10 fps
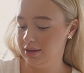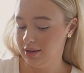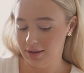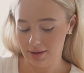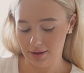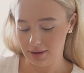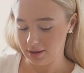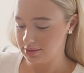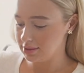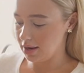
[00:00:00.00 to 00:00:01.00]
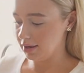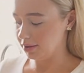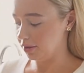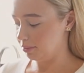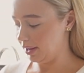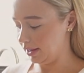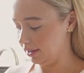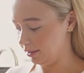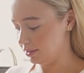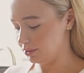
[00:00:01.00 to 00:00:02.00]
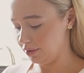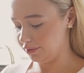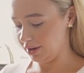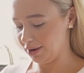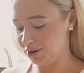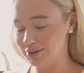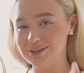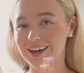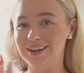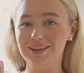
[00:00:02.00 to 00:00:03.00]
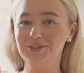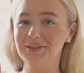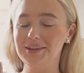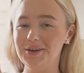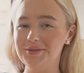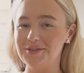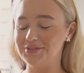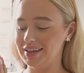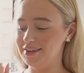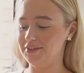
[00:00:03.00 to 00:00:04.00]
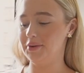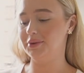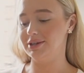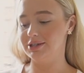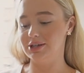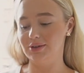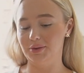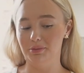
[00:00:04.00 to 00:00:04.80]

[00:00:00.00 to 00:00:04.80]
get started on making these overnight oats. I didn't really know what flavour I wanted to do,